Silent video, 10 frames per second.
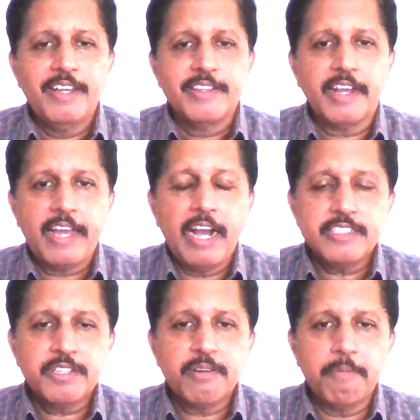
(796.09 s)
the
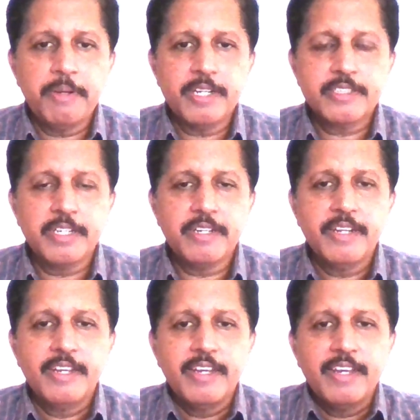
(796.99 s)
caste combination
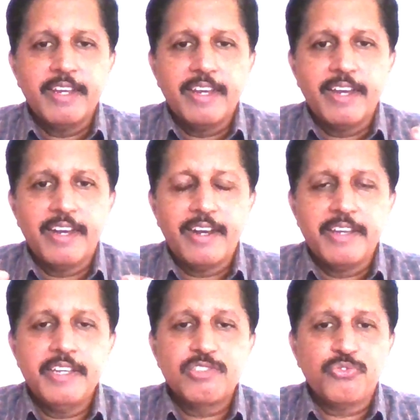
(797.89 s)

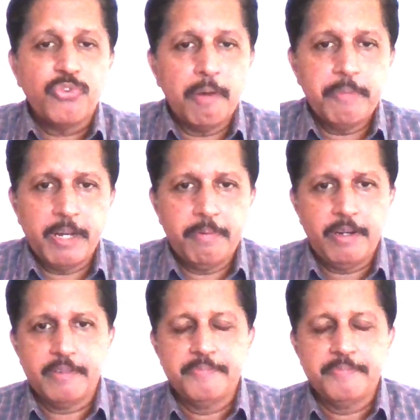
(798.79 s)
is formidable.